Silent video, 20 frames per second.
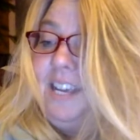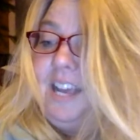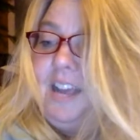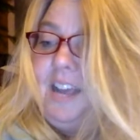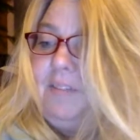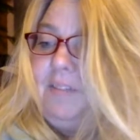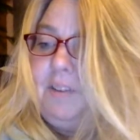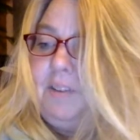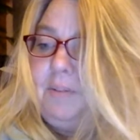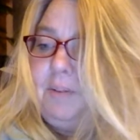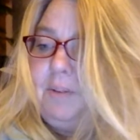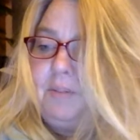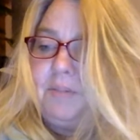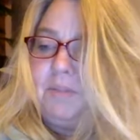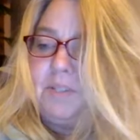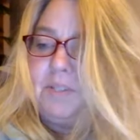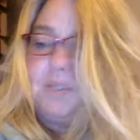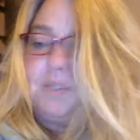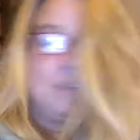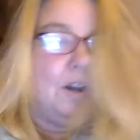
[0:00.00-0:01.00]
everyone
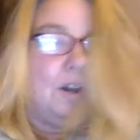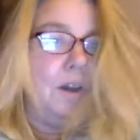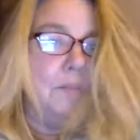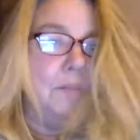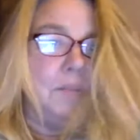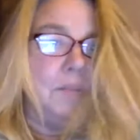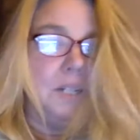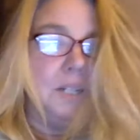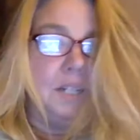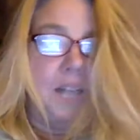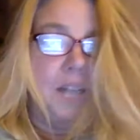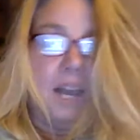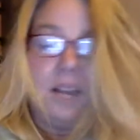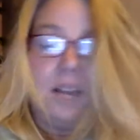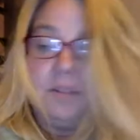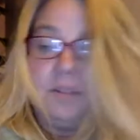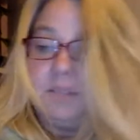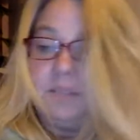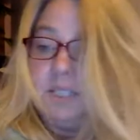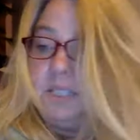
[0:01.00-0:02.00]
was charmed and
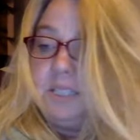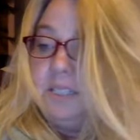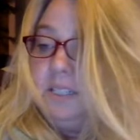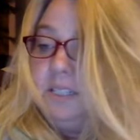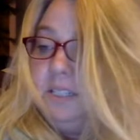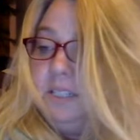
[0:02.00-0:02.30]
laughed.